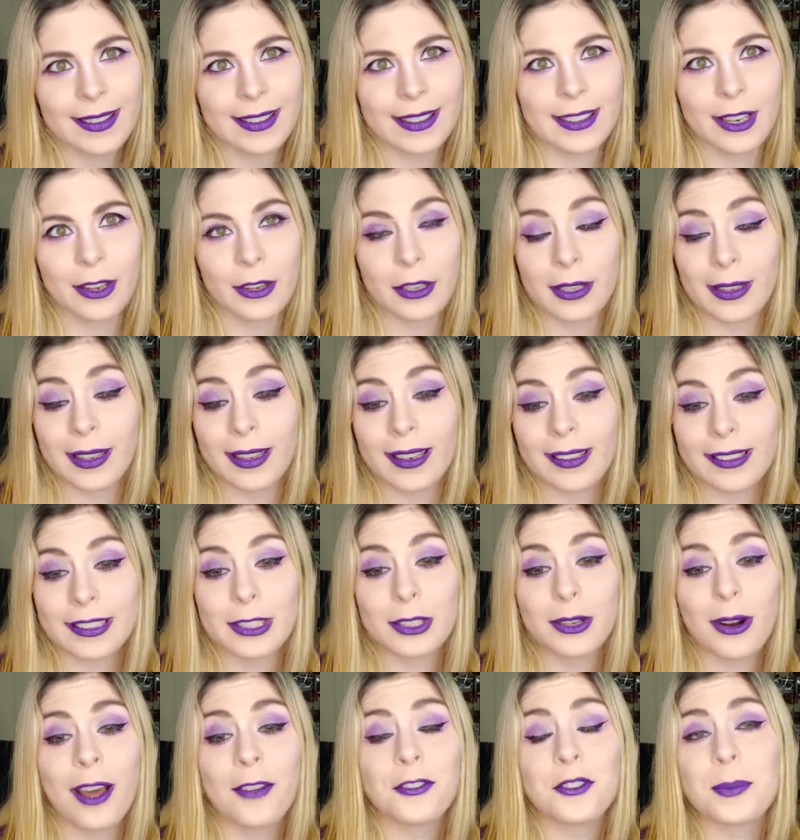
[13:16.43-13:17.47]
You
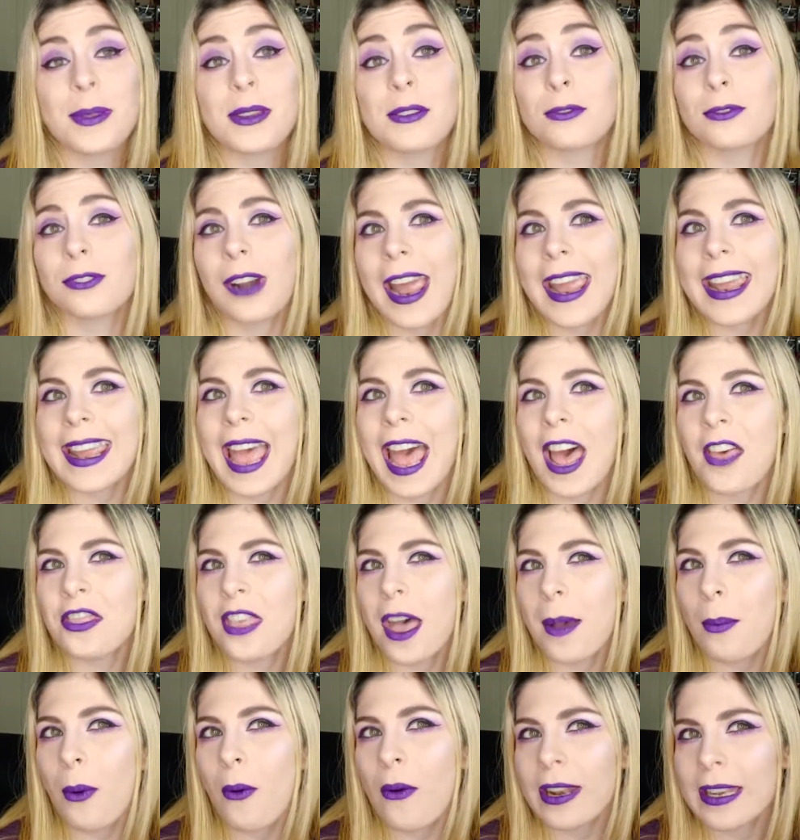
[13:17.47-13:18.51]
don't have to be right at
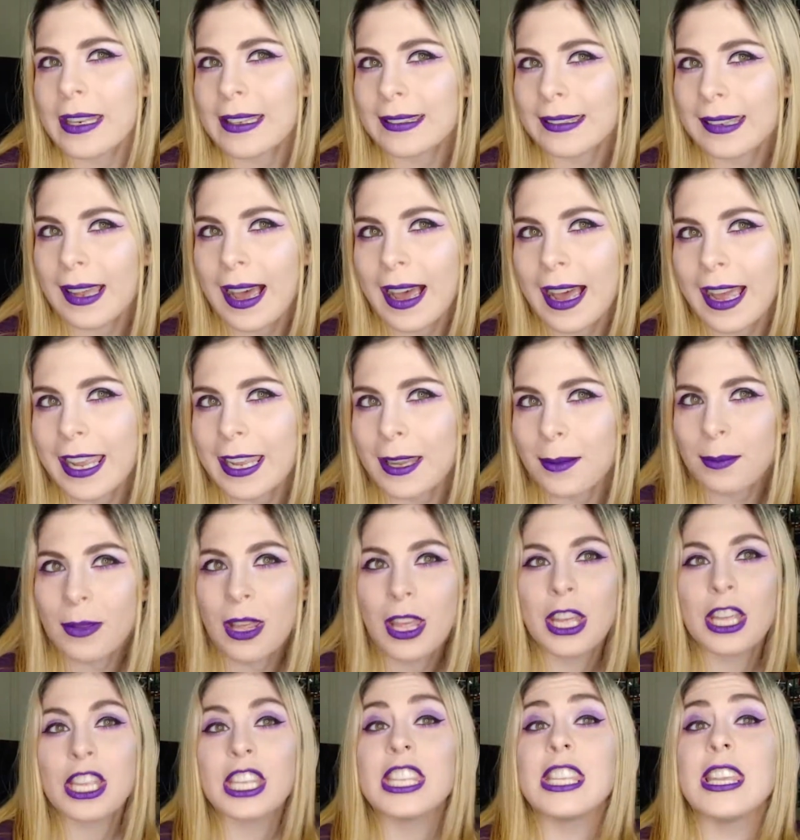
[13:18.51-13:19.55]
that point in time.
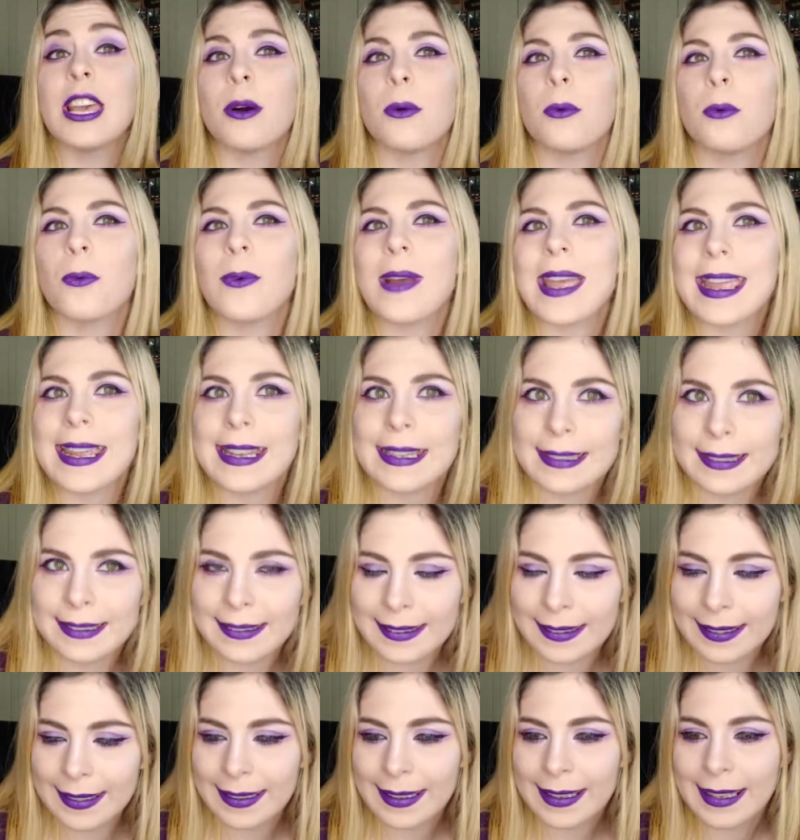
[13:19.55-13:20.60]
You
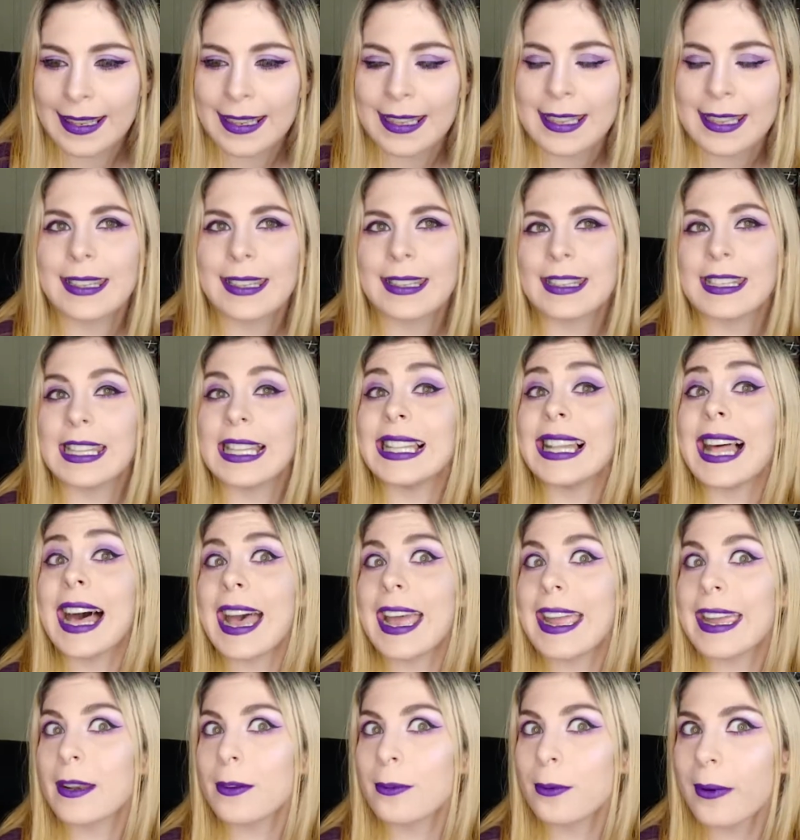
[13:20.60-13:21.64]
wait. You
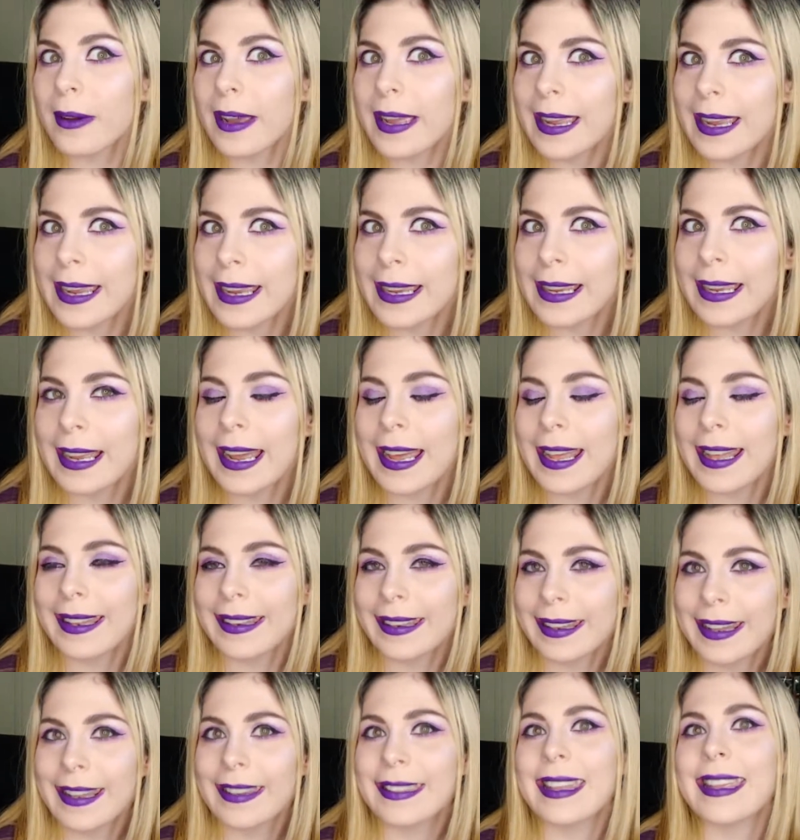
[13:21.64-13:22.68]
lie in wait,
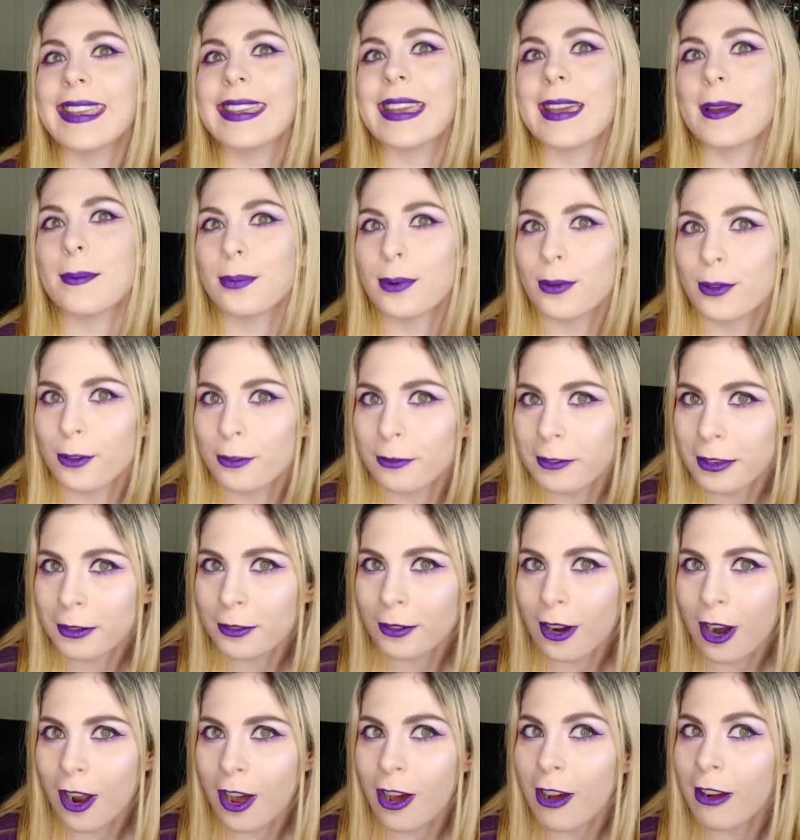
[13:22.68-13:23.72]
and then they get proven
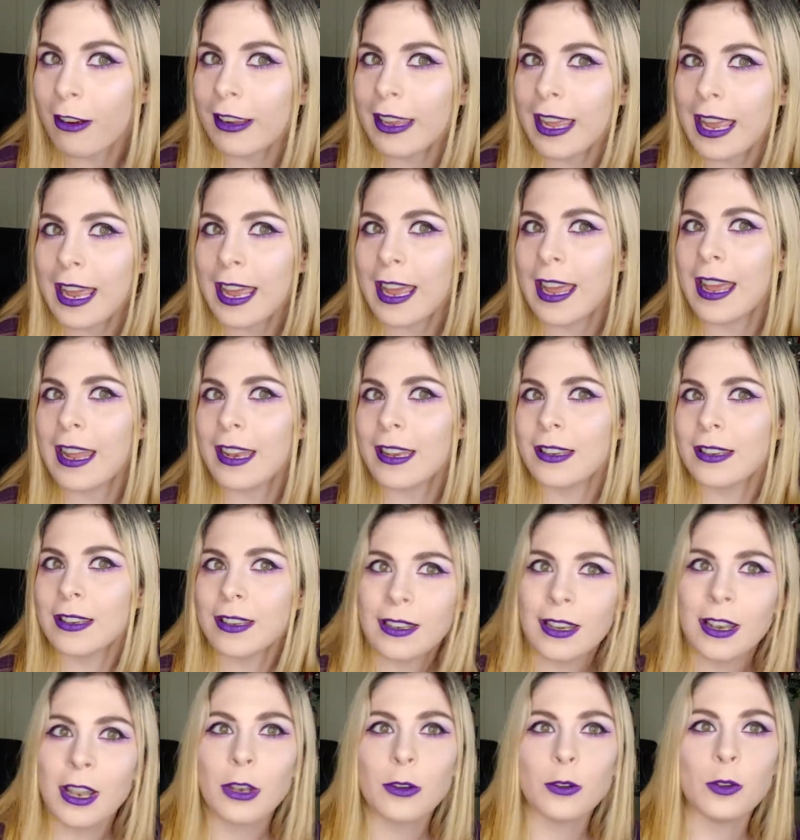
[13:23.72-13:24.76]
wrong,
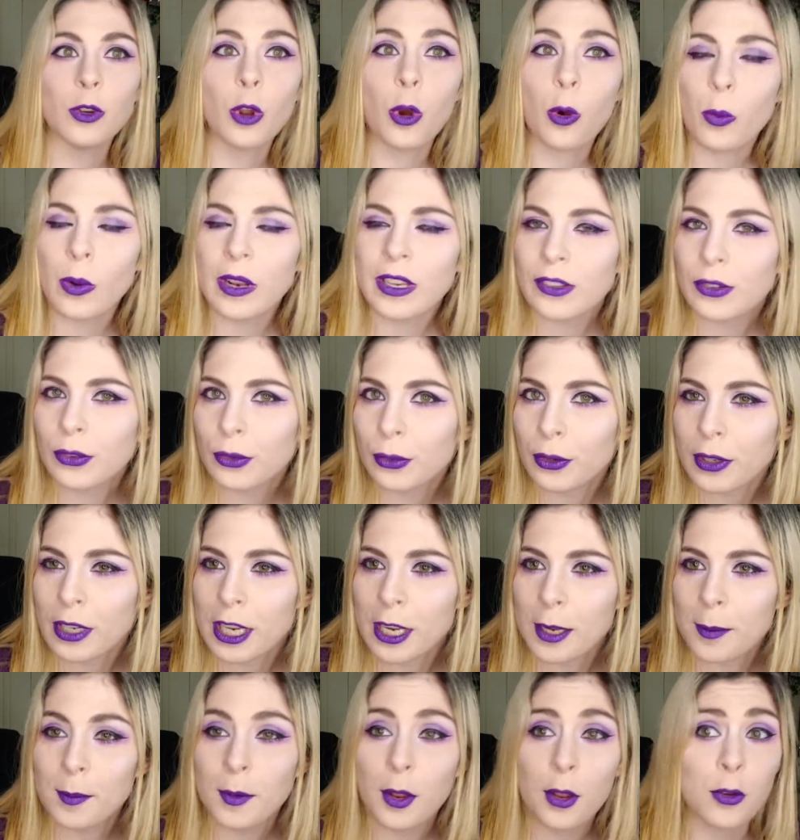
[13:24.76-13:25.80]
and no one
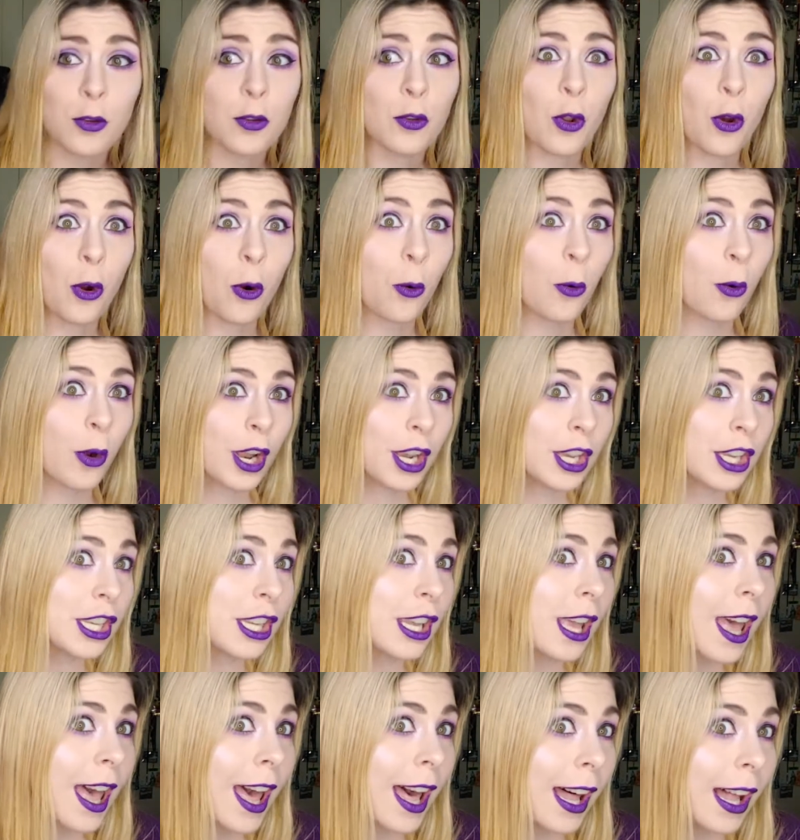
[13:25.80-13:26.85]
screamed, no one
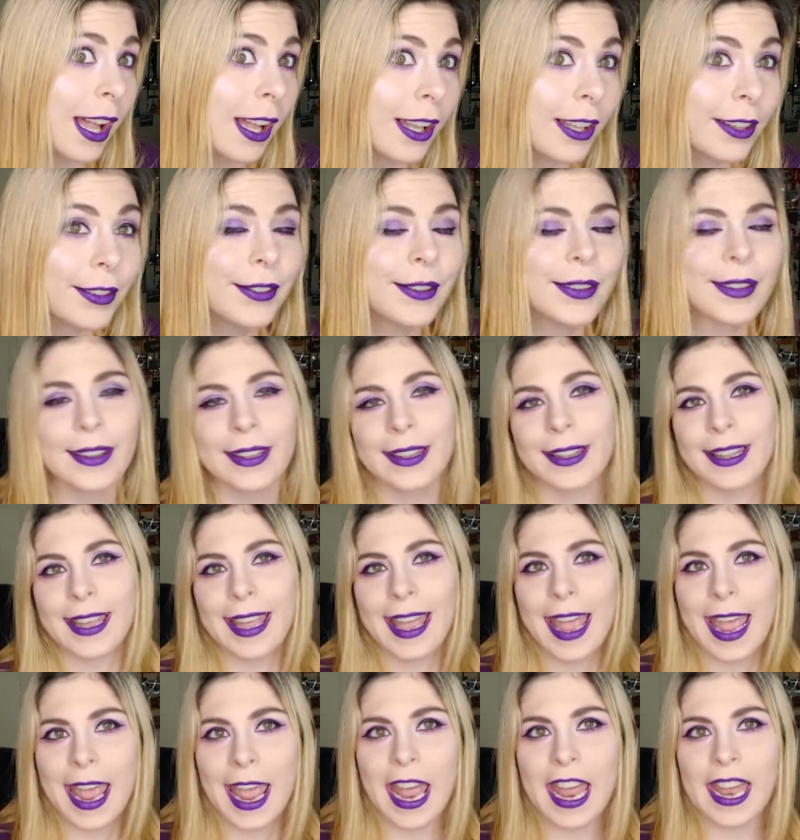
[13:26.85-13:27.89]
yelled,
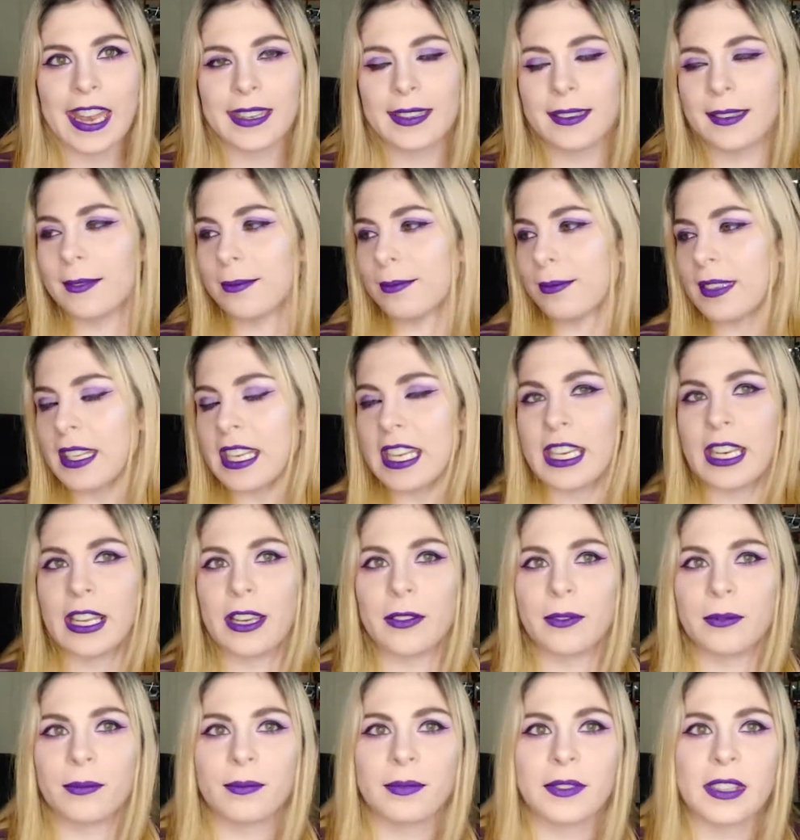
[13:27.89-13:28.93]
and, you
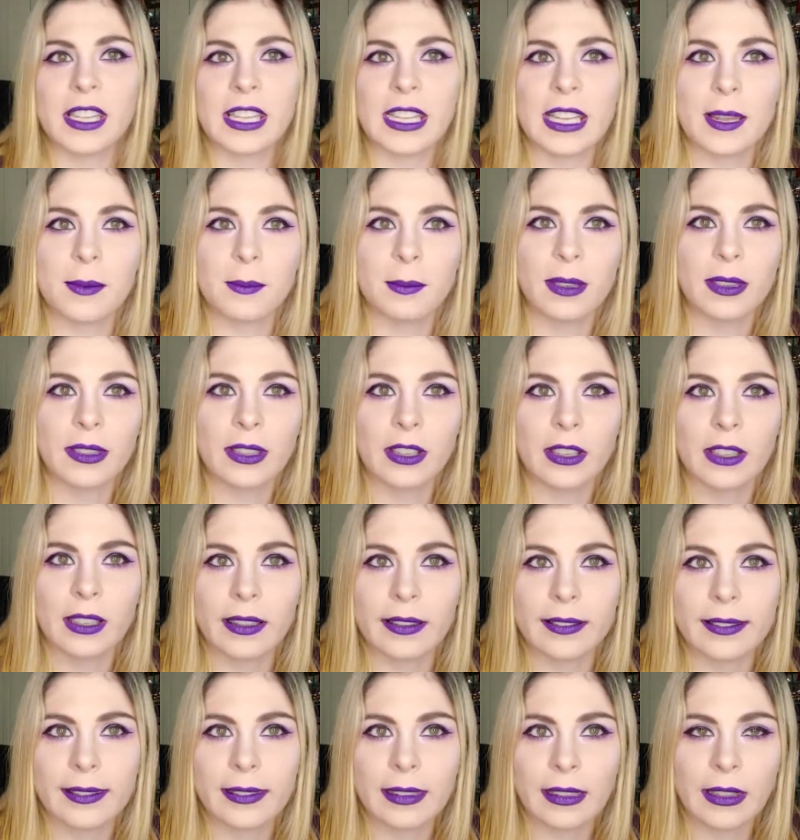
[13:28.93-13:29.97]
get
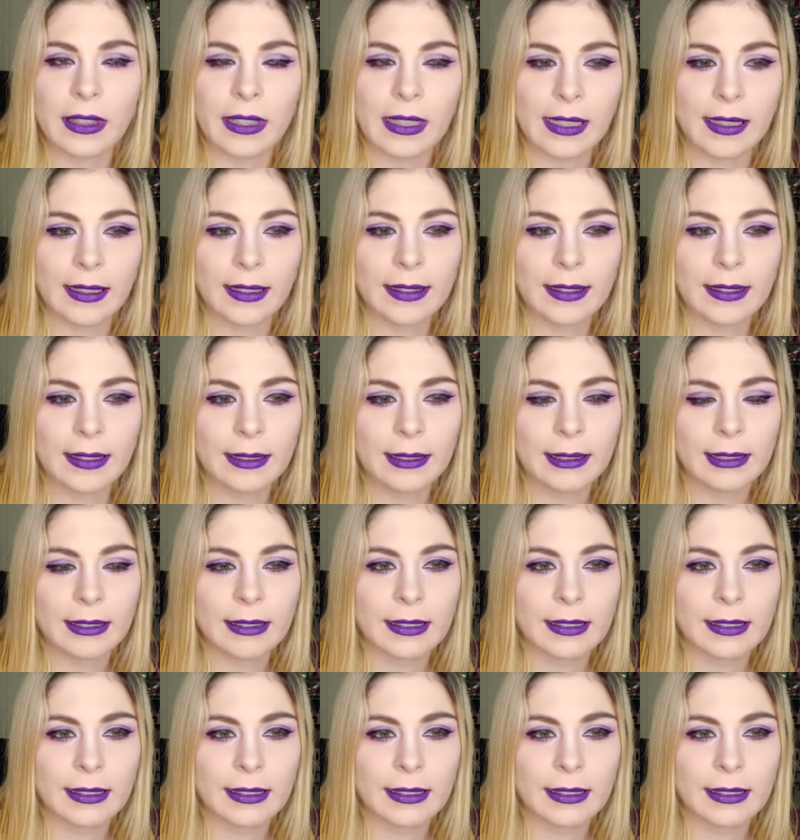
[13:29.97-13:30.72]
materialistic things.